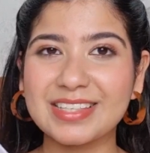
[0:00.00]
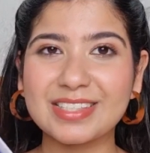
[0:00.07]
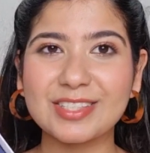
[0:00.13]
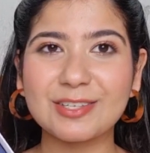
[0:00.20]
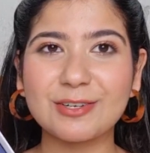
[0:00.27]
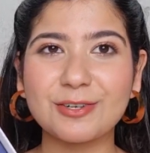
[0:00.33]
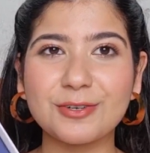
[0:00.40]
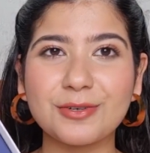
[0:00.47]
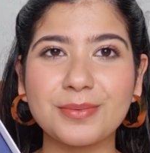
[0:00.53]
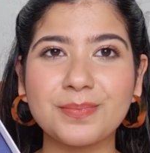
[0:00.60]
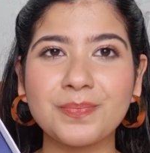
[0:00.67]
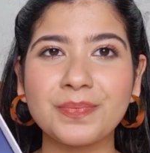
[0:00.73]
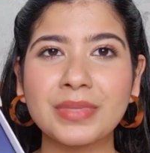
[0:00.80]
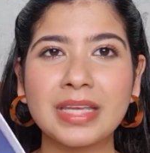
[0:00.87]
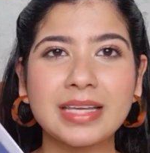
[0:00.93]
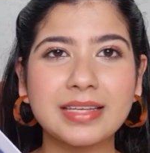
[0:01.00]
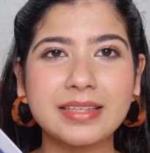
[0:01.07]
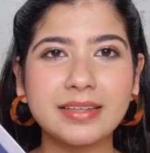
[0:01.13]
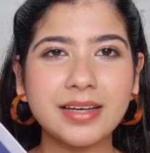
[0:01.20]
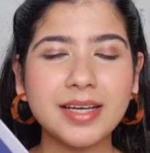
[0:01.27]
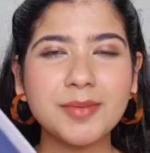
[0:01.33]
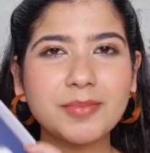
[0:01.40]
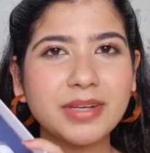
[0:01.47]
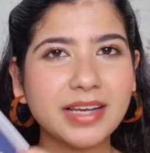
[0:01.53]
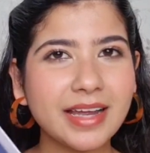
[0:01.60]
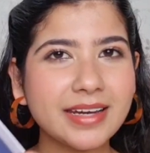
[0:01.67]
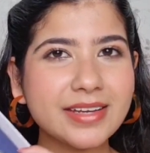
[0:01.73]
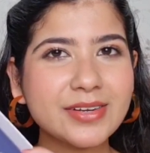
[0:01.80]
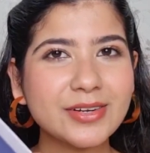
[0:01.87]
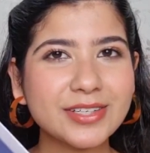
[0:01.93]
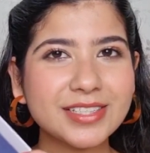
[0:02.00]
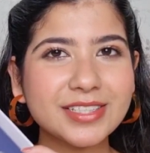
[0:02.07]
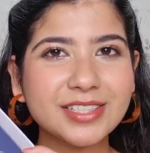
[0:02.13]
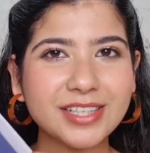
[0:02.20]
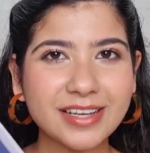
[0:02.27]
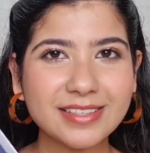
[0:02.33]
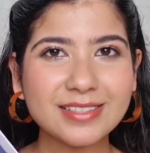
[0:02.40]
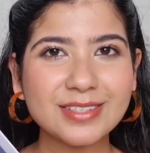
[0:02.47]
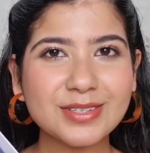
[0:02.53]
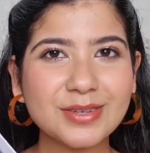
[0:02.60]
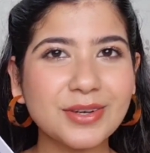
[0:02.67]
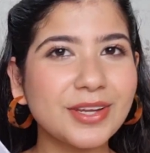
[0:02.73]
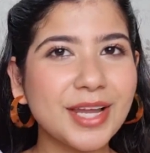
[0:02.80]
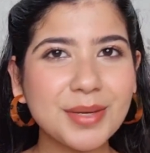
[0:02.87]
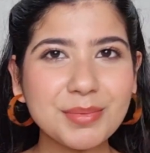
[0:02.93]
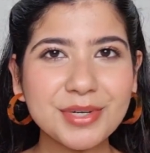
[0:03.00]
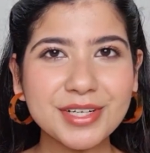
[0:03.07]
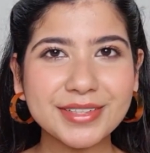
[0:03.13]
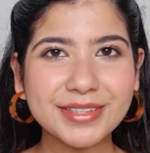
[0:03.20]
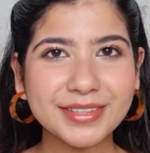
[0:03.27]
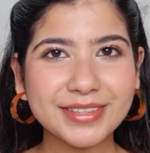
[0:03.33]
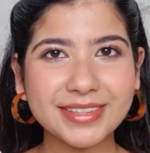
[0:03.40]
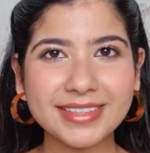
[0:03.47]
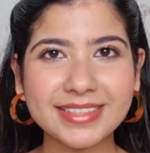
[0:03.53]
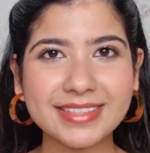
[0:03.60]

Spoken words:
So yeah, I'm glad I got a chance to collaborate on